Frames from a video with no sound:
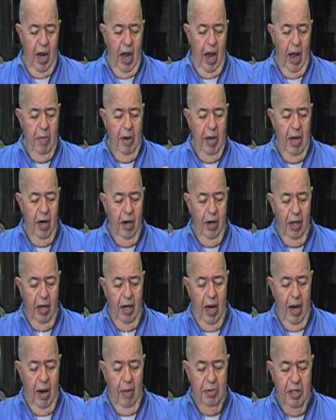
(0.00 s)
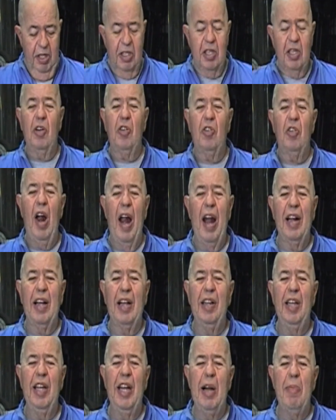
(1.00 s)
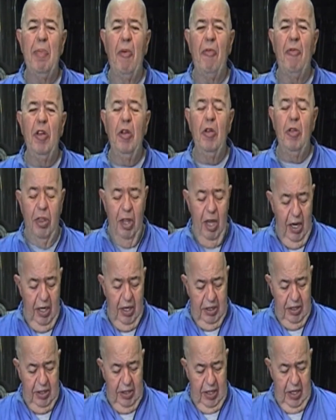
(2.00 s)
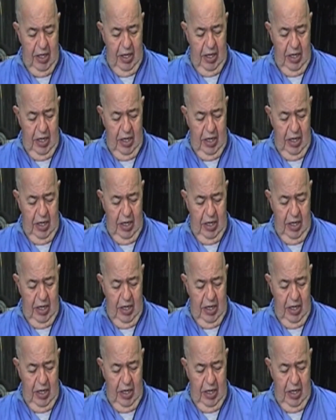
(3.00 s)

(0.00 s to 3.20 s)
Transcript: I'm here and I'm just trying to clean up a few things.